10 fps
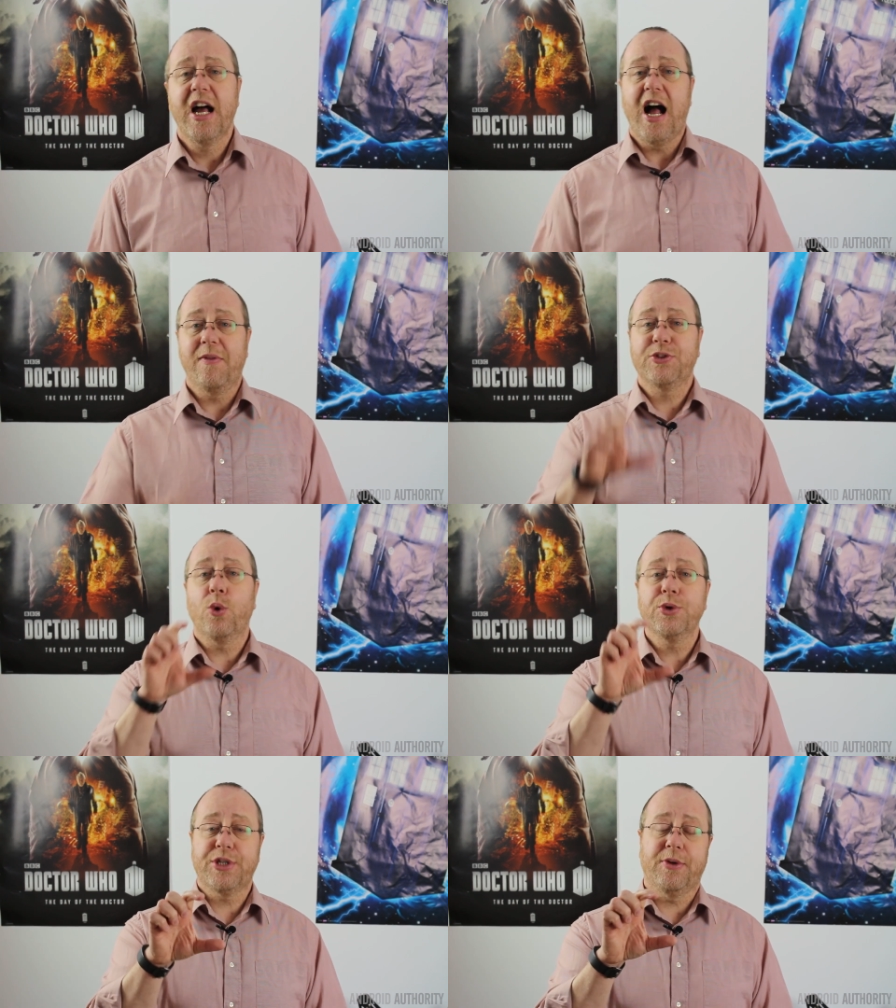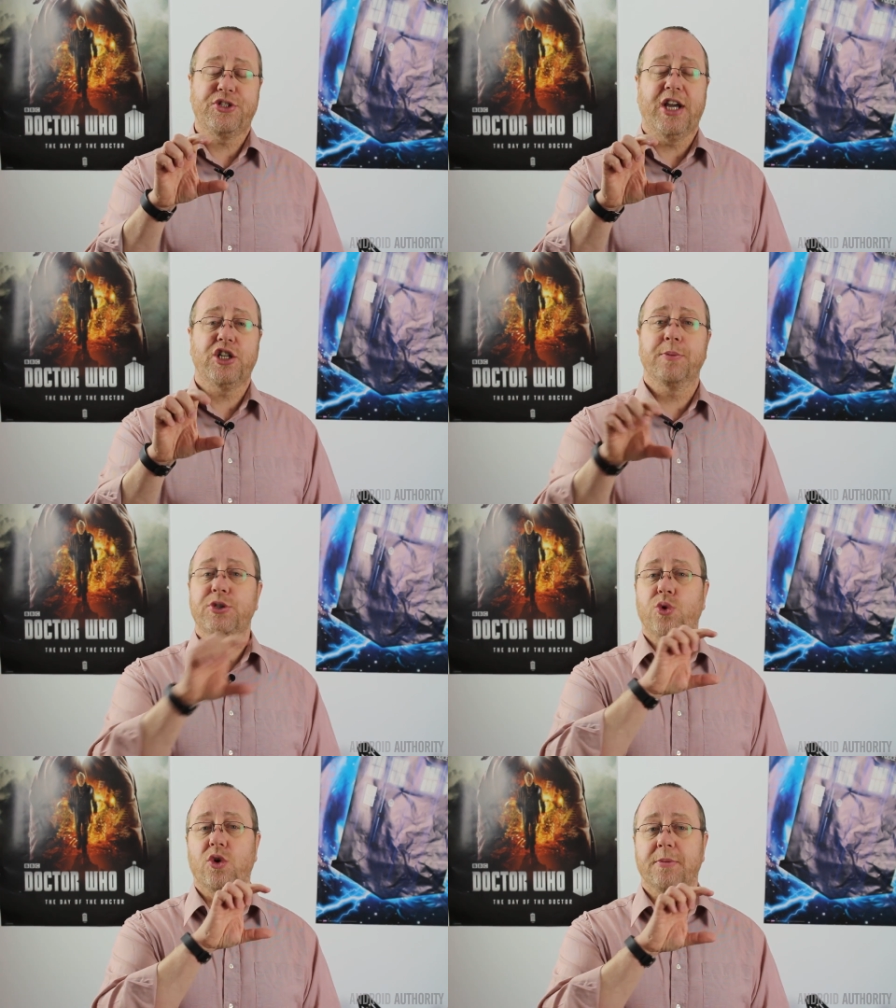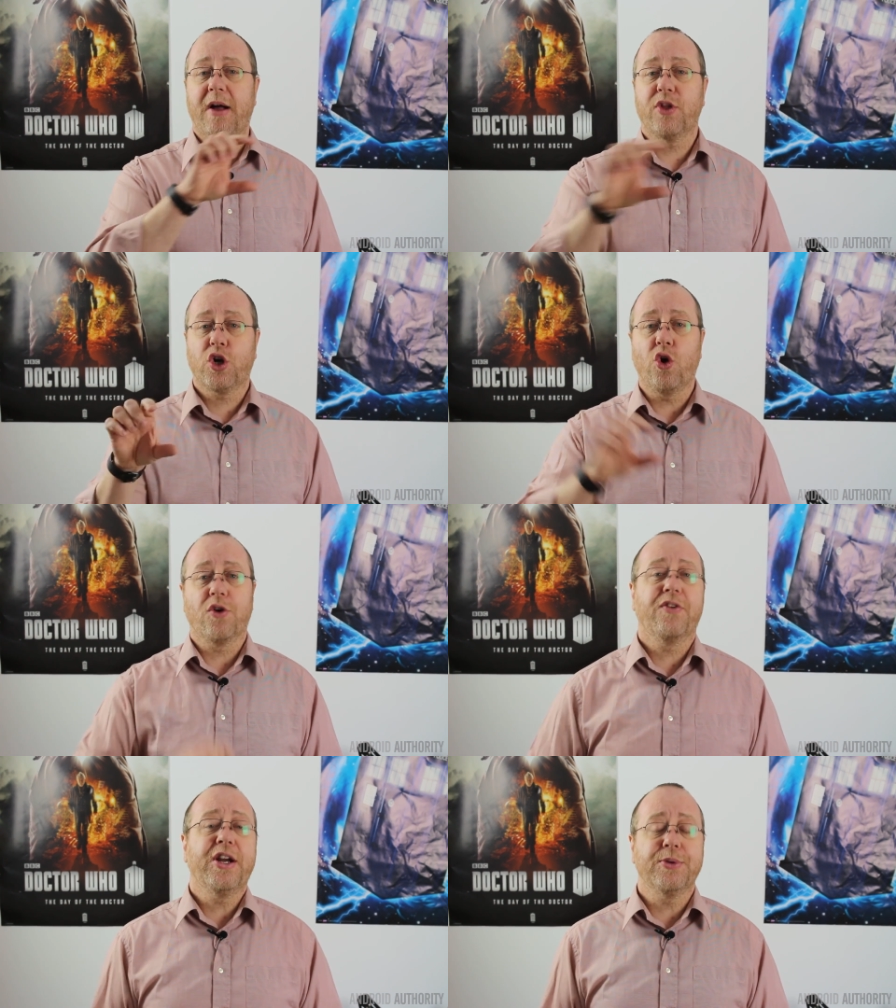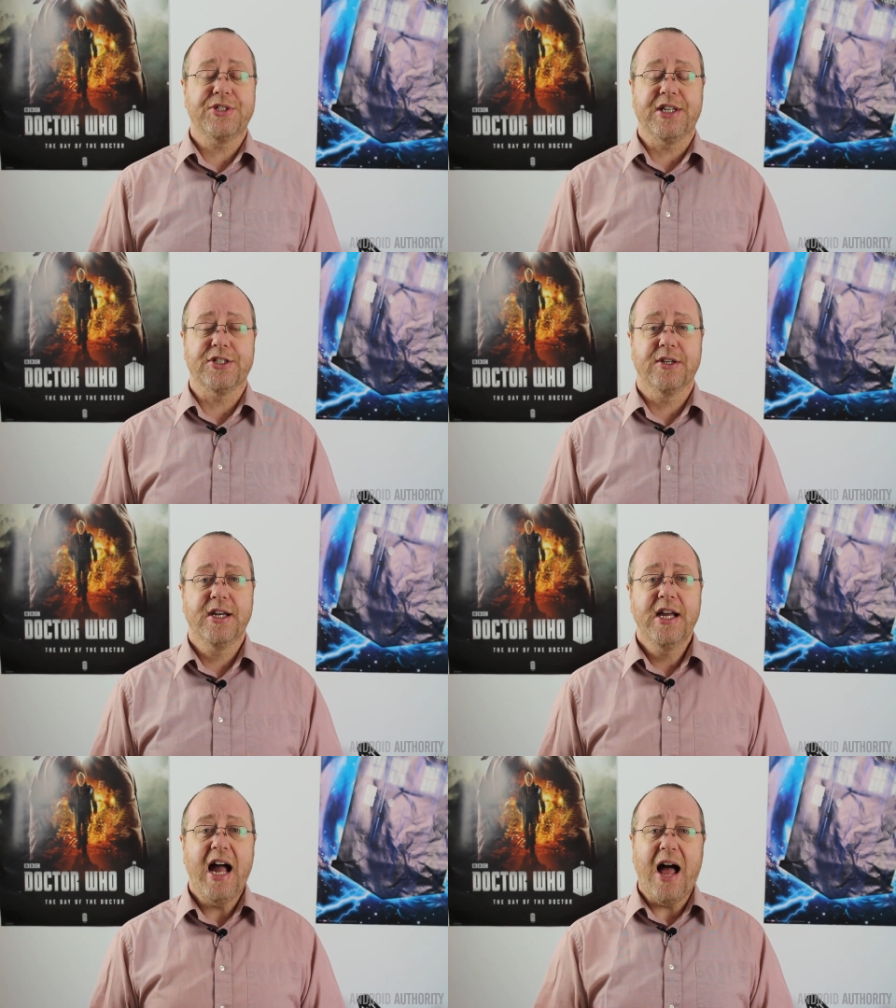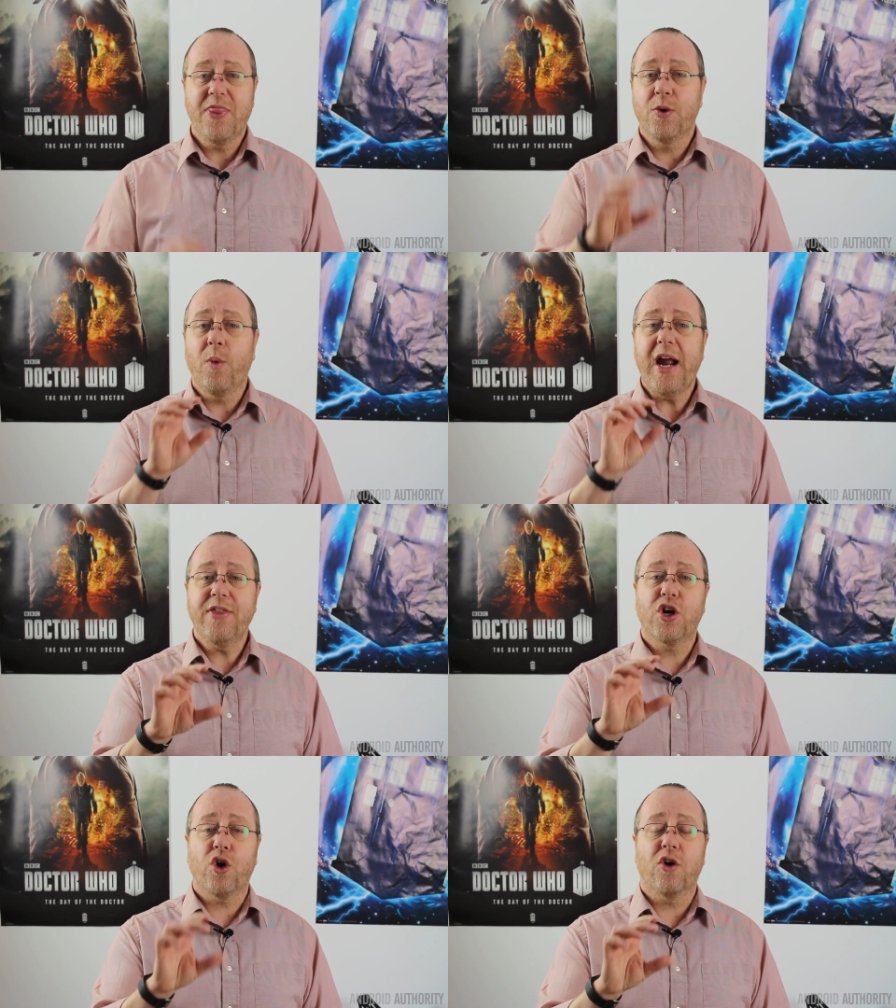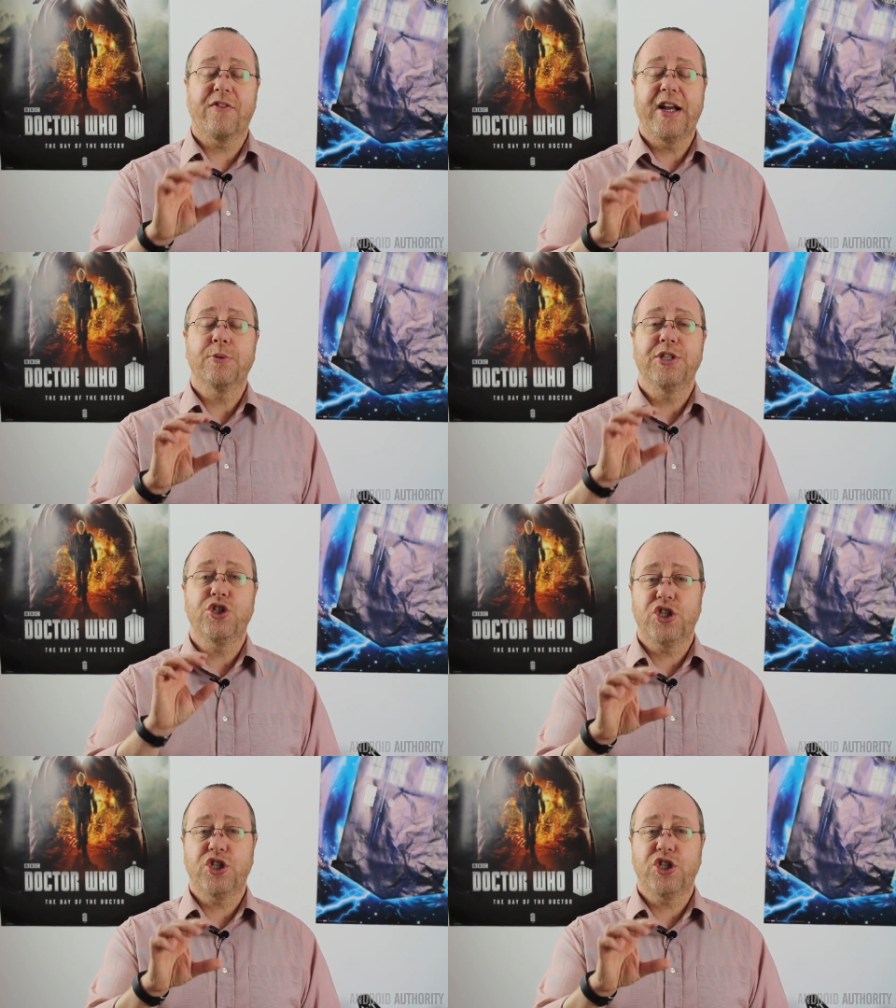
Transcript: and there's also a section which talks about the clock frequencies. And the way the clock frequencies